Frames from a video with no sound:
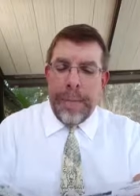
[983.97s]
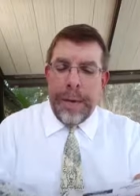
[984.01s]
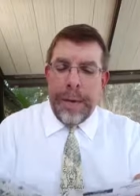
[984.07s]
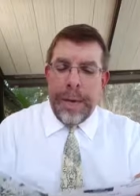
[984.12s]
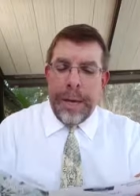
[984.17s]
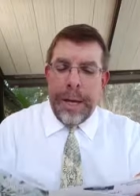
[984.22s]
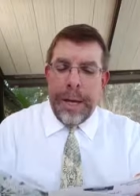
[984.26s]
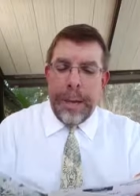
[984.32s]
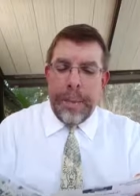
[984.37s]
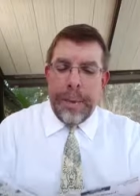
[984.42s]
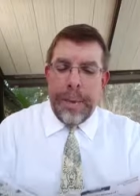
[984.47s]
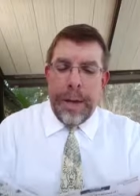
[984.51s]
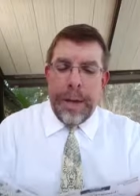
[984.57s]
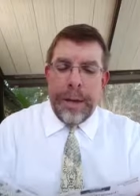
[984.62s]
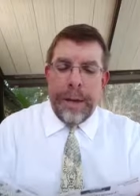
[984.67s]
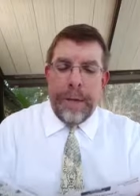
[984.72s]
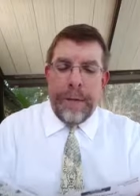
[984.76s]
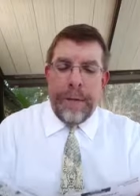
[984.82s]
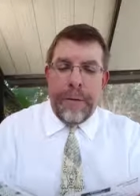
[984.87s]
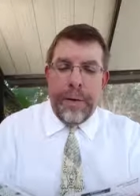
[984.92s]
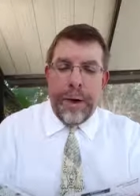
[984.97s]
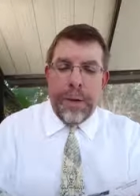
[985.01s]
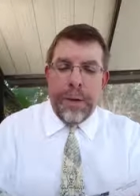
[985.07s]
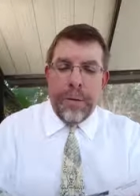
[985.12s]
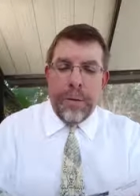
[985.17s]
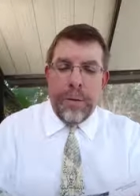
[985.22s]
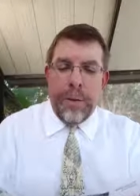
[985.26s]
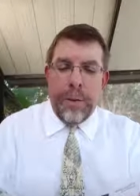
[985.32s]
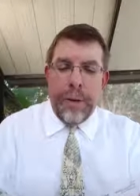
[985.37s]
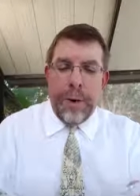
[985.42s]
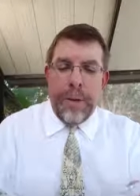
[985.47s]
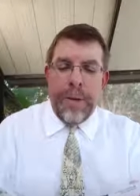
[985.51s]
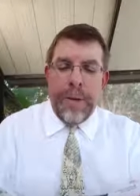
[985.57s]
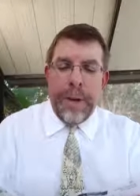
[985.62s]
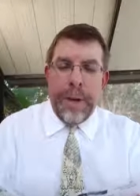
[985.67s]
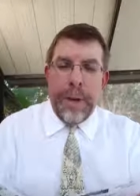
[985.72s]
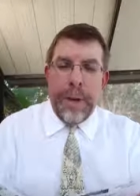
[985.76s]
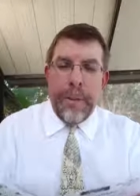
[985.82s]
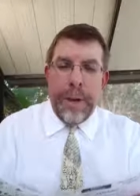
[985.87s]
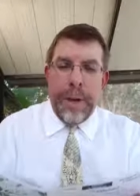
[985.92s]
keep letting the flesh rule over
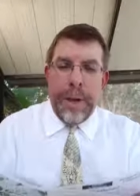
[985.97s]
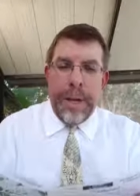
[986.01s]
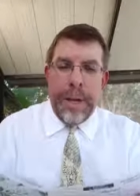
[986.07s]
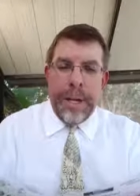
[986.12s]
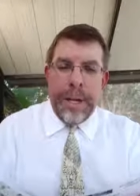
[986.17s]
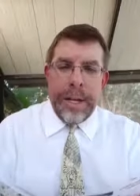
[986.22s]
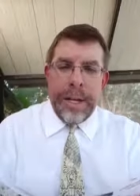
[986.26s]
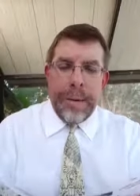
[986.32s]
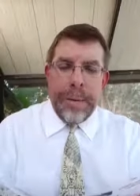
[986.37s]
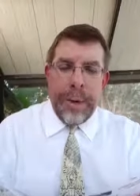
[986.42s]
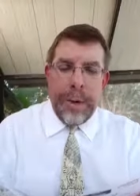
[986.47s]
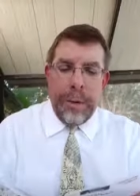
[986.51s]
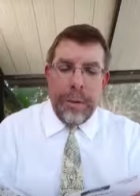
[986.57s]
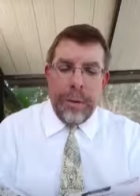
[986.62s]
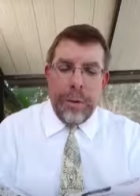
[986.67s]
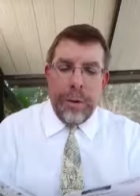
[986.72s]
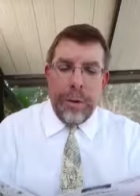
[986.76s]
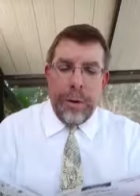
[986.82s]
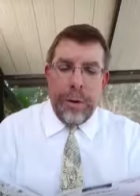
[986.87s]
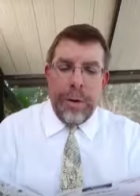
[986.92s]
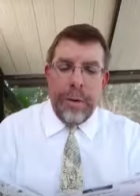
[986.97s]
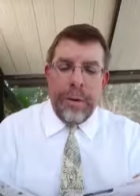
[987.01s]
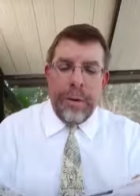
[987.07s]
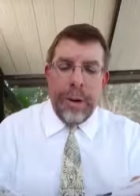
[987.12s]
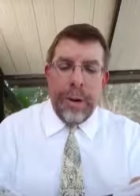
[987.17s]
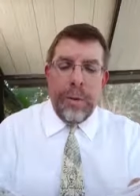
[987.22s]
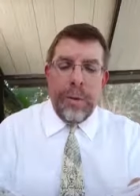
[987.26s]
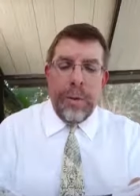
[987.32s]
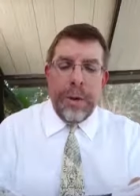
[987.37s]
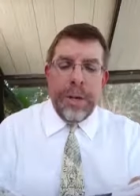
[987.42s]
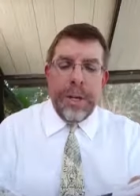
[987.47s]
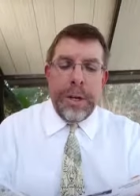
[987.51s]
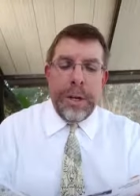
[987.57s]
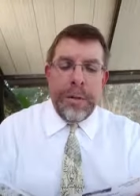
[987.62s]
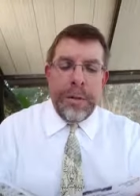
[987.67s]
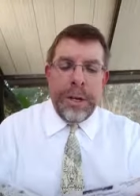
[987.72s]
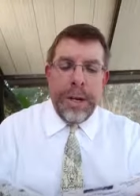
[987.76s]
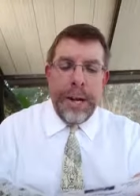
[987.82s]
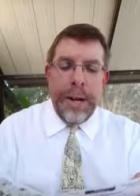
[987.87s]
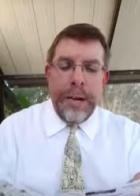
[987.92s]
you, but let the Spirit rule over you once you're
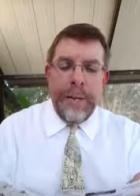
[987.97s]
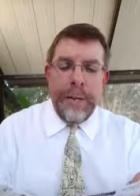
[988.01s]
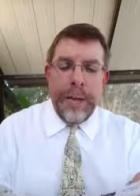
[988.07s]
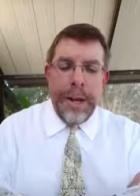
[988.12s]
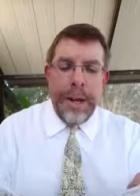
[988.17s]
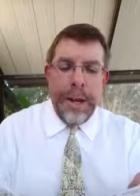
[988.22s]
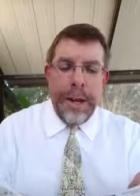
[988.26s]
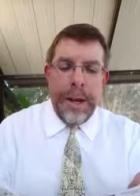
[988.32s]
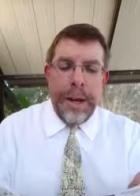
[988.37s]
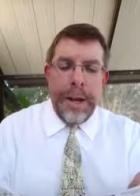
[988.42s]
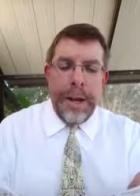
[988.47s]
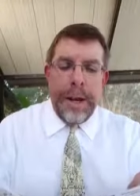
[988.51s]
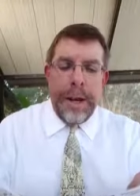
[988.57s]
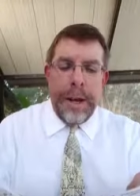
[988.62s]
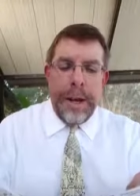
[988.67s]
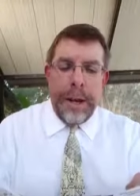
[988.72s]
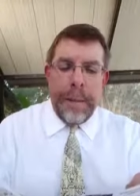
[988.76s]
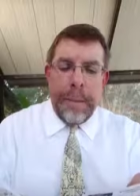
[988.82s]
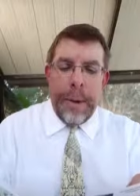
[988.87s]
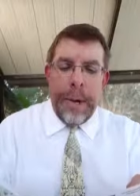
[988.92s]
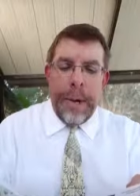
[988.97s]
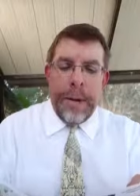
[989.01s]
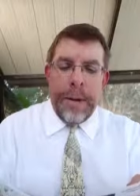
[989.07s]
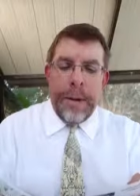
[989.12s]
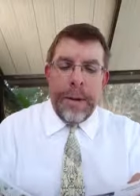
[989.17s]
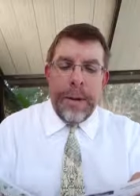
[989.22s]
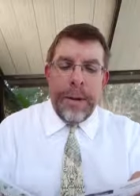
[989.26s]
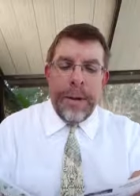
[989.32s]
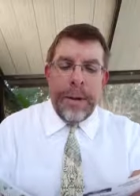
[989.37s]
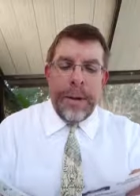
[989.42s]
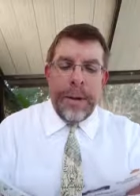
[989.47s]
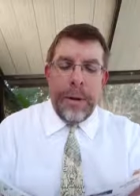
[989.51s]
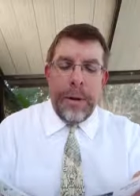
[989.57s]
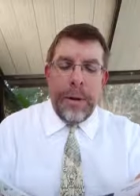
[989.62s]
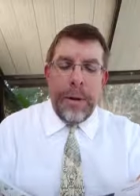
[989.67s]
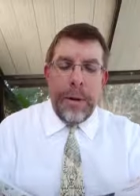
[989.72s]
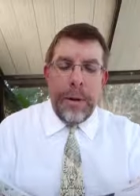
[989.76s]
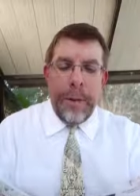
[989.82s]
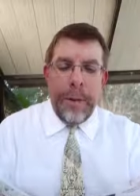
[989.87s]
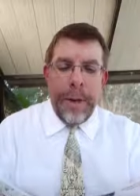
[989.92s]
saved. Amen.
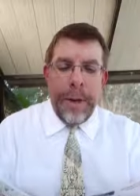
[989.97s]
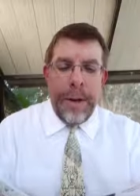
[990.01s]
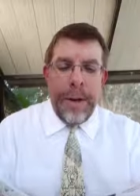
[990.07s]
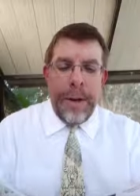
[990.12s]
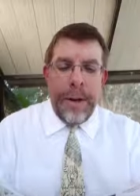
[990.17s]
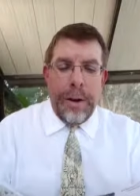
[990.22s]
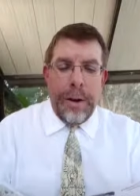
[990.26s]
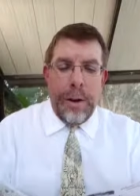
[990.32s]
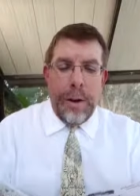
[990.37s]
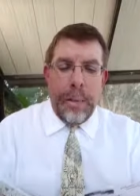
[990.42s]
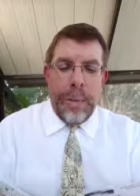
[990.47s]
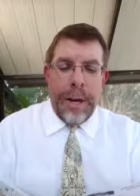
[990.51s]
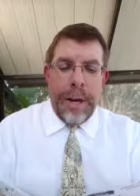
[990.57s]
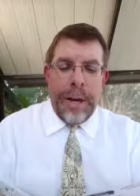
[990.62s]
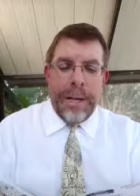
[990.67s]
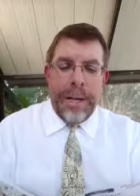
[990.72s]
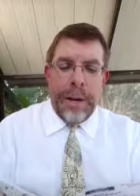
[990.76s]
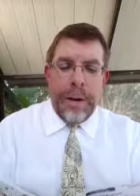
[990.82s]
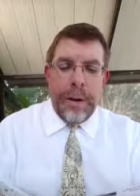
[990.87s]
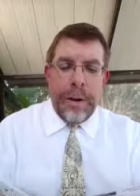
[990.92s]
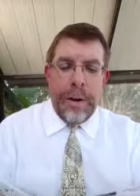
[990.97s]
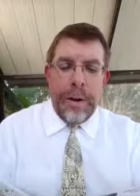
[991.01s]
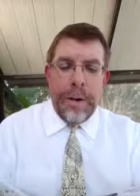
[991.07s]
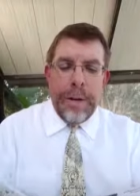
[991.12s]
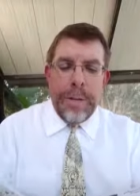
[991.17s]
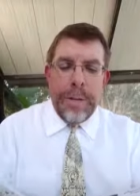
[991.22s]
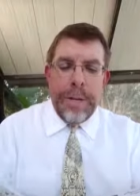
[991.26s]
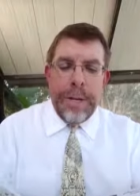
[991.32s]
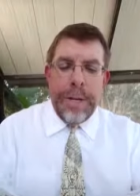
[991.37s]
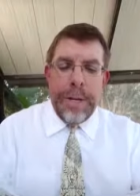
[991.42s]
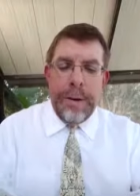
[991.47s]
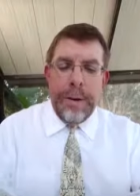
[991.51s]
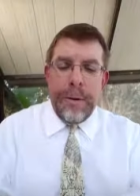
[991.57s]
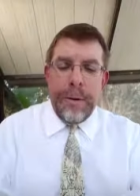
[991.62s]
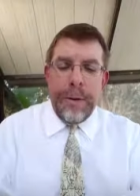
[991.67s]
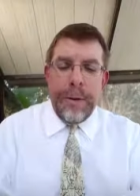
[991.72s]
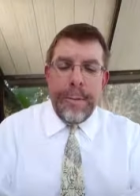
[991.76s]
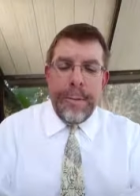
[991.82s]
So, Hope that's encouragement to you.